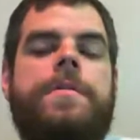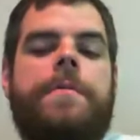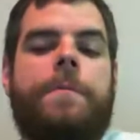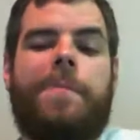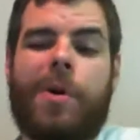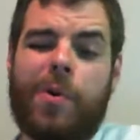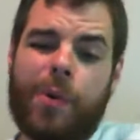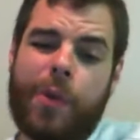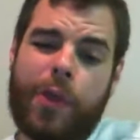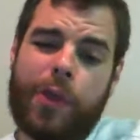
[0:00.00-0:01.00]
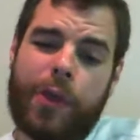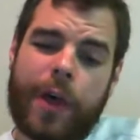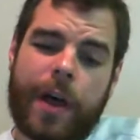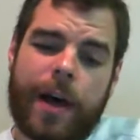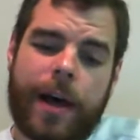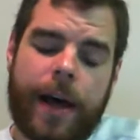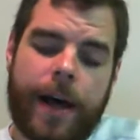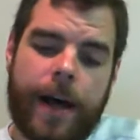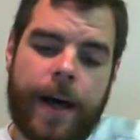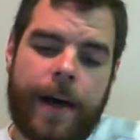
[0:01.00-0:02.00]
Both.
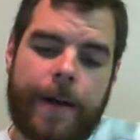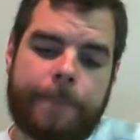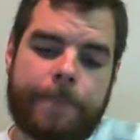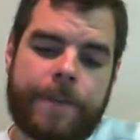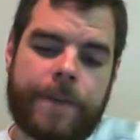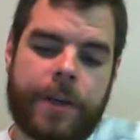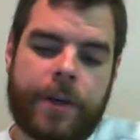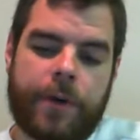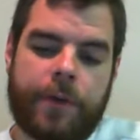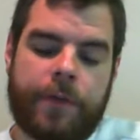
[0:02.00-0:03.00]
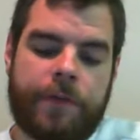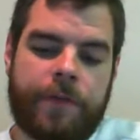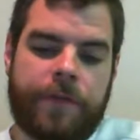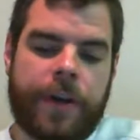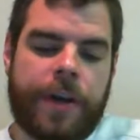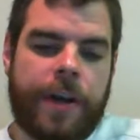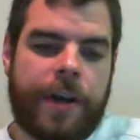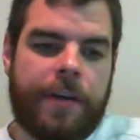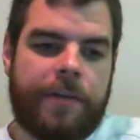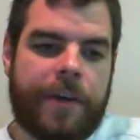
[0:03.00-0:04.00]
So
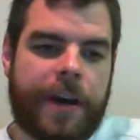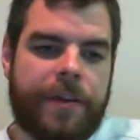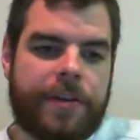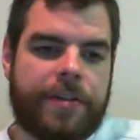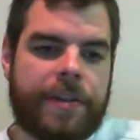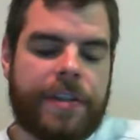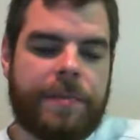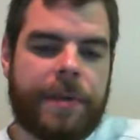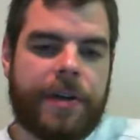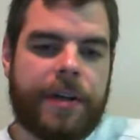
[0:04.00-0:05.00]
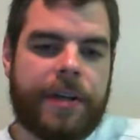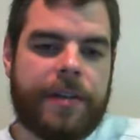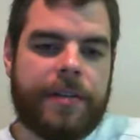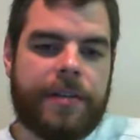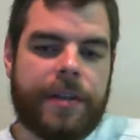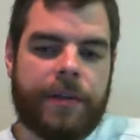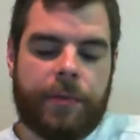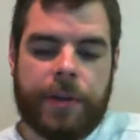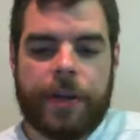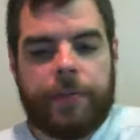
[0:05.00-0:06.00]
5 years of experience, it
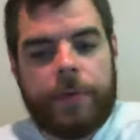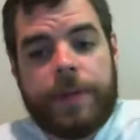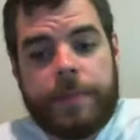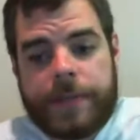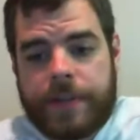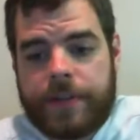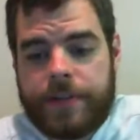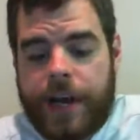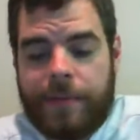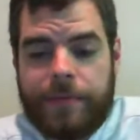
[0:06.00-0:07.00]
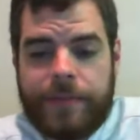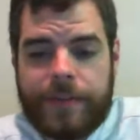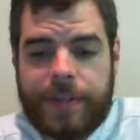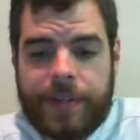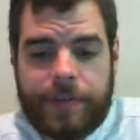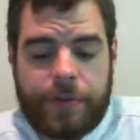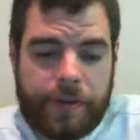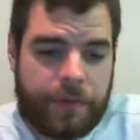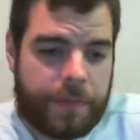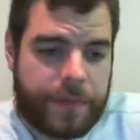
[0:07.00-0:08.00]
really depends on the job. If it's an
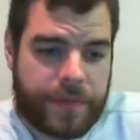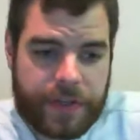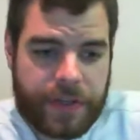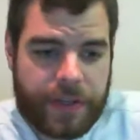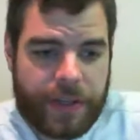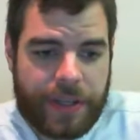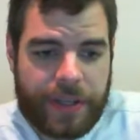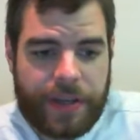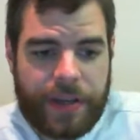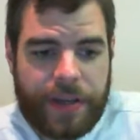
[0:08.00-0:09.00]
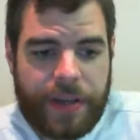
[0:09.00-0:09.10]
entry-level position, then